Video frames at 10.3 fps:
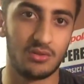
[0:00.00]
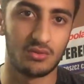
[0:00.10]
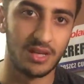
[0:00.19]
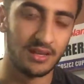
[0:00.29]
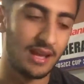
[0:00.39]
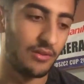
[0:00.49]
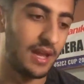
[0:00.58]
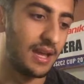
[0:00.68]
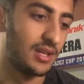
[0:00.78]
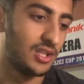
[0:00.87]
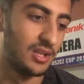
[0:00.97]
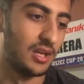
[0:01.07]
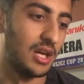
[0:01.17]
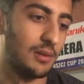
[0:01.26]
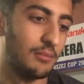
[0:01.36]
straight down the hatch.
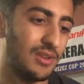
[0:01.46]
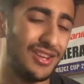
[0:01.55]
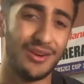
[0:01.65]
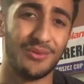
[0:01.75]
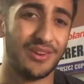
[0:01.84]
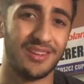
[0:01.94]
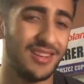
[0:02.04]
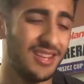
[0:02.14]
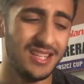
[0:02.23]
Um, you don't want to.